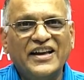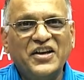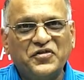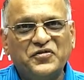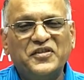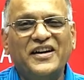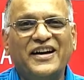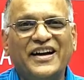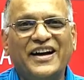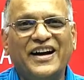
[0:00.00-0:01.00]
If
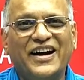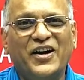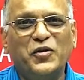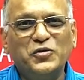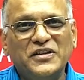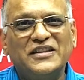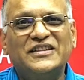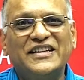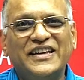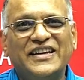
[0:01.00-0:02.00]

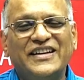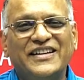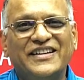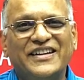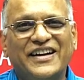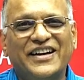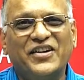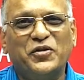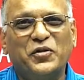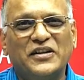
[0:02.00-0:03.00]
Unnati
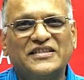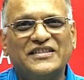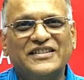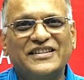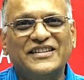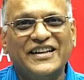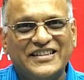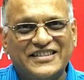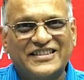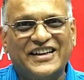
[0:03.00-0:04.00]
was
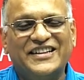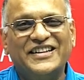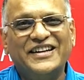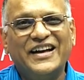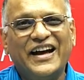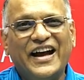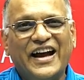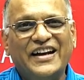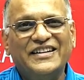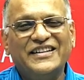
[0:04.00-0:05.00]
listed
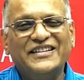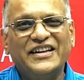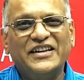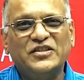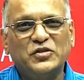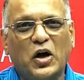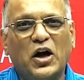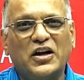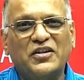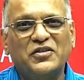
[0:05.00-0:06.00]
and the
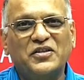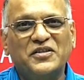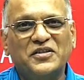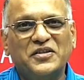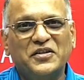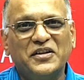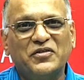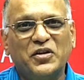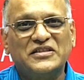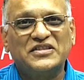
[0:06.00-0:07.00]
stock
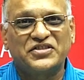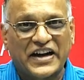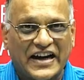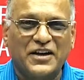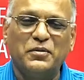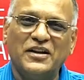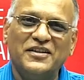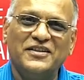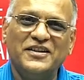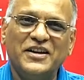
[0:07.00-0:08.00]
was tradable,